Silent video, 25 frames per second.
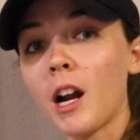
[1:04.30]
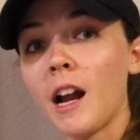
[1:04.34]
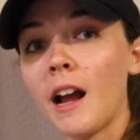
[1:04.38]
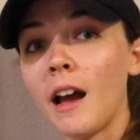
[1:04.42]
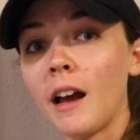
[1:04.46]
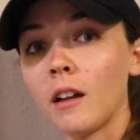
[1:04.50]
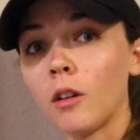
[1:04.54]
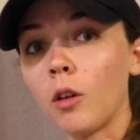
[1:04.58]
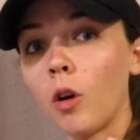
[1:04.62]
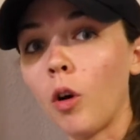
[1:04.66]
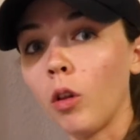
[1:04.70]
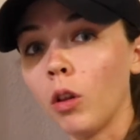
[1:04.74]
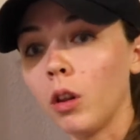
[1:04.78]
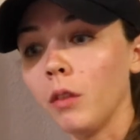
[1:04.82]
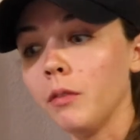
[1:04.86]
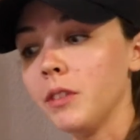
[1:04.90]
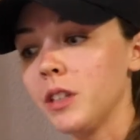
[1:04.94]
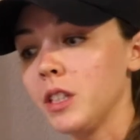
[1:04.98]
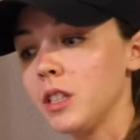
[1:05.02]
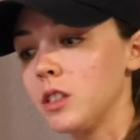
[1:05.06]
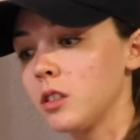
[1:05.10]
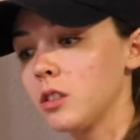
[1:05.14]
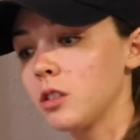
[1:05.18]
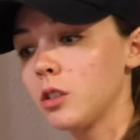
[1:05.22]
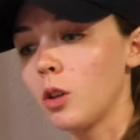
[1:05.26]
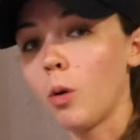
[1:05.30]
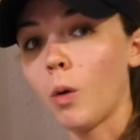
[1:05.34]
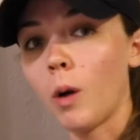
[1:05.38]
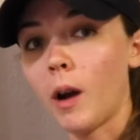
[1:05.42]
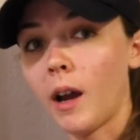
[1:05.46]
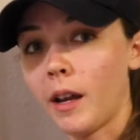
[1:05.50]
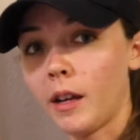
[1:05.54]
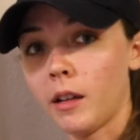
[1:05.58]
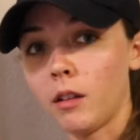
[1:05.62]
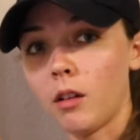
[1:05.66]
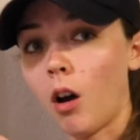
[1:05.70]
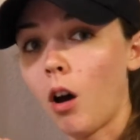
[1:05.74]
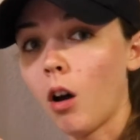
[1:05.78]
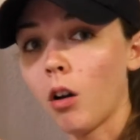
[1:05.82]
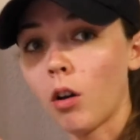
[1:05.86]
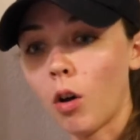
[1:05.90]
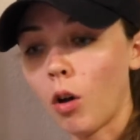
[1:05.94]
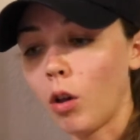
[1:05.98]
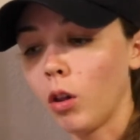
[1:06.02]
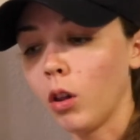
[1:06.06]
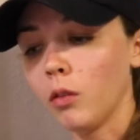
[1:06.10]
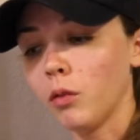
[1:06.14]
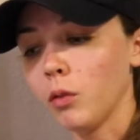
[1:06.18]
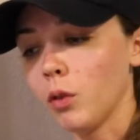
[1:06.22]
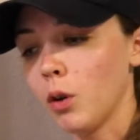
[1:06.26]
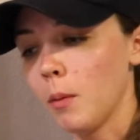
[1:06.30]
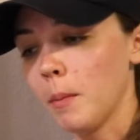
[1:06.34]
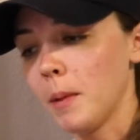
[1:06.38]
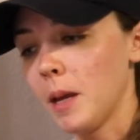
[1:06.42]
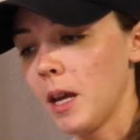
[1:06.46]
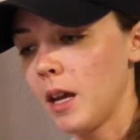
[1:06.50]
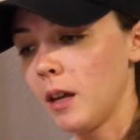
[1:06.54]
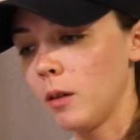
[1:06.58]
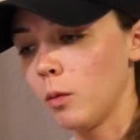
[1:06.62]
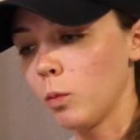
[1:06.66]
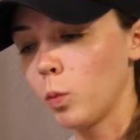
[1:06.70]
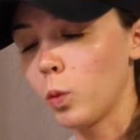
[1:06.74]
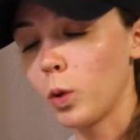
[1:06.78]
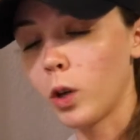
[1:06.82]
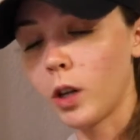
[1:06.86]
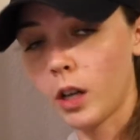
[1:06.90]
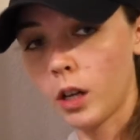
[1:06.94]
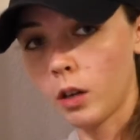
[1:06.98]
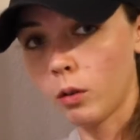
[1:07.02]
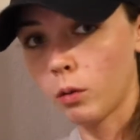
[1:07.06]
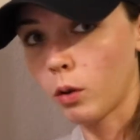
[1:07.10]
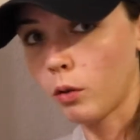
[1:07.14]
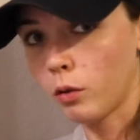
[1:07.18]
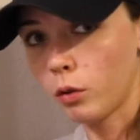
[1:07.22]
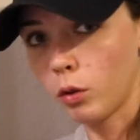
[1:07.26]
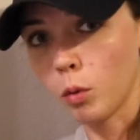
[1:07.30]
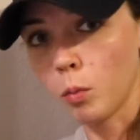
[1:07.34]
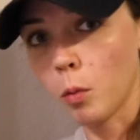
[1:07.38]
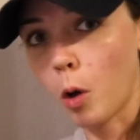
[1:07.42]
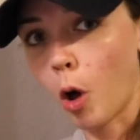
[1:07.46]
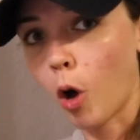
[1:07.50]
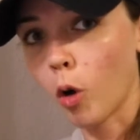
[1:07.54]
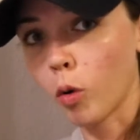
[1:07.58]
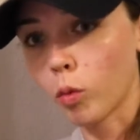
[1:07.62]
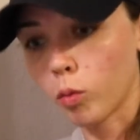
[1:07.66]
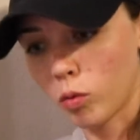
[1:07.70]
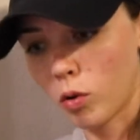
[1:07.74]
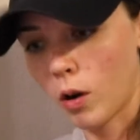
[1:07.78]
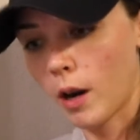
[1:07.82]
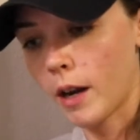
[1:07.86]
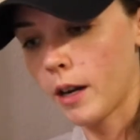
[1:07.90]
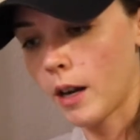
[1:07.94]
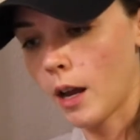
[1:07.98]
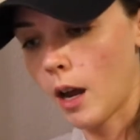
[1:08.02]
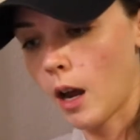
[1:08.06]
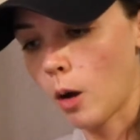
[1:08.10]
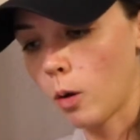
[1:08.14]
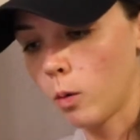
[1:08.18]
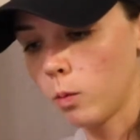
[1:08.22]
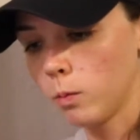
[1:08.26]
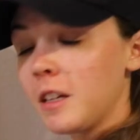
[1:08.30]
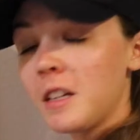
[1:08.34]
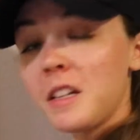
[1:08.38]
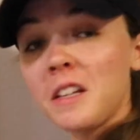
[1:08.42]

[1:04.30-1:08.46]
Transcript: had all of these, so I got all of them, and we're gonna review them all right now.